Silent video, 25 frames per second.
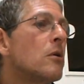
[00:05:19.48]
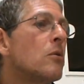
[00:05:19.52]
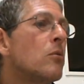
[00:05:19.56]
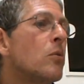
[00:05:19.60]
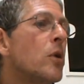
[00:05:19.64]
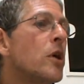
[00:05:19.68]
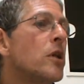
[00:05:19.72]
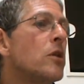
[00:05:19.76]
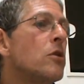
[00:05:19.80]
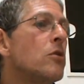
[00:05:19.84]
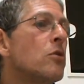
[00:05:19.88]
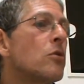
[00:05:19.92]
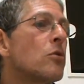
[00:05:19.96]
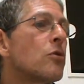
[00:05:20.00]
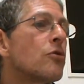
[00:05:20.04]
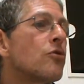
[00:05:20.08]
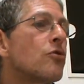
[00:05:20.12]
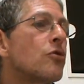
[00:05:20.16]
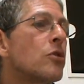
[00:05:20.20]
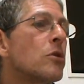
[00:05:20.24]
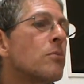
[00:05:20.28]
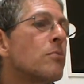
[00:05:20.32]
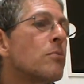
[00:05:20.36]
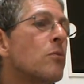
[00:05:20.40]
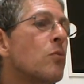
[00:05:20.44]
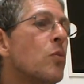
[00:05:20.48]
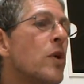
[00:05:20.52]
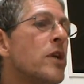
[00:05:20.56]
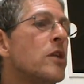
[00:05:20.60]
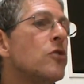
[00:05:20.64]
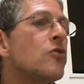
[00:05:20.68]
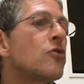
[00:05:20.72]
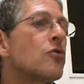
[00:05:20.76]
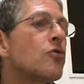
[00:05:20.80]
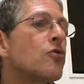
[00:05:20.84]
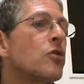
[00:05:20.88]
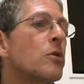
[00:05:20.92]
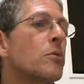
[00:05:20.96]
When your trip? When
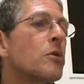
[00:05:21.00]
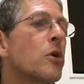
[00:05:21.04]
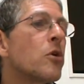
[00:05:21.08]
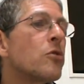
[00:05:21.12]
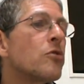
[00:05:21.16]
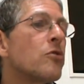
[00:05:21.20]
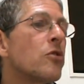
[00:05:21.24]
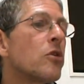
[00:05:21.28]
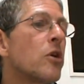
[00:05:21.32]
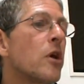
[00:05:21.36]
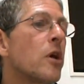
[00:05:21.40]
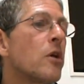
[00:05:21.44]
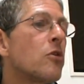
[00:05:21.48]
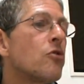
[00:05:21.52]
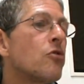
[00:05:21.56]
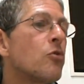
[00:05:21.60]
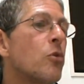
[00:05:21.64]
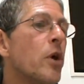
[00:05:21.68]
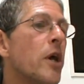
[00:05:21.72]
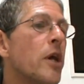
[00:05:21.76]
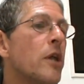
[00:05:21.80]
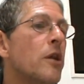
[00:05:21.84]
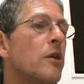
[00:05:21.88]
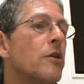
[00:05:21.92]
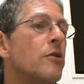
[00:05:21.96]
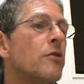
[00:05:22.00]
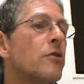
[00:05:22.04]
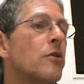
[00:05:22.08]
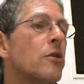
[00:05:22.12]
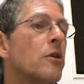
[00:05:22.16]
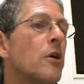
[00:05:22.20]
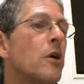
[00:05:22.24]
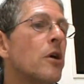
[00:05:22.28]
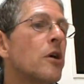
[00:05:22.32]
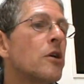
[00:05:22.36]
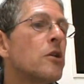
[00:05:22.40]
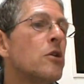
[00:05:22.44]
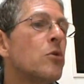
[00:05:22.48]
is your trip going to, to end?
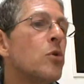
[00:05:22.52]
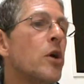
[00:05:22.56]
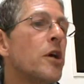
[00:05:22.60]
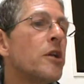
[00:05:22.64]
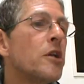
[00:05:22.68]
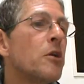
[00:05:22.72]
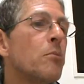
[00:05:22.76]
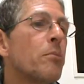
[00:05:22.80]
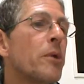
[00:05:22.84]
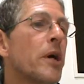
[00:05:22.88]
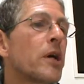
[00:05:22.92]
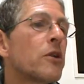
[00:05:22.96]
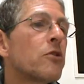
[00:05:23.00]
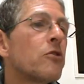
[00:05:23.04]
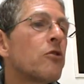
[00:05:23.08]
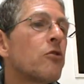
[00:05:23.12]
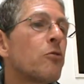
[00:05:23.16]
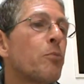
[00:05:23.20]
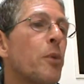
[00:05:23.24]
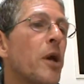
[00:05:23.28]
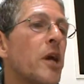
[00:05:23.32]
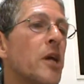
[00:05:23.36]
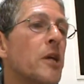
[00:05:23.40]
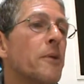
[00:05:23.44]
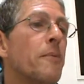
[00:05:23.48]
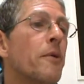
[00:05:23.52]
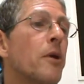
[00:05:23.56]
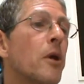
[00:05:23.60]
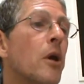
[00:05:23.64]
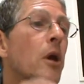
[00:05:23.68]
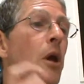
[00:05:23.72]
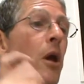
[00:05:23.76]
Are you heading back to Spain?